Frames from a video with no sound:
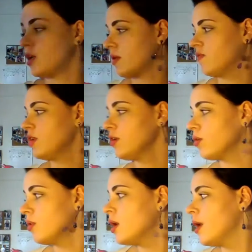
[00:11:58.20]

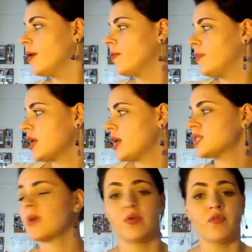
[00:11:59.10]
review
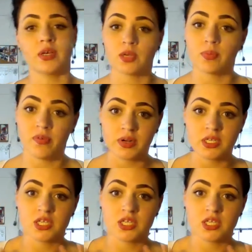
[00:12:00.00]
because my professor prefers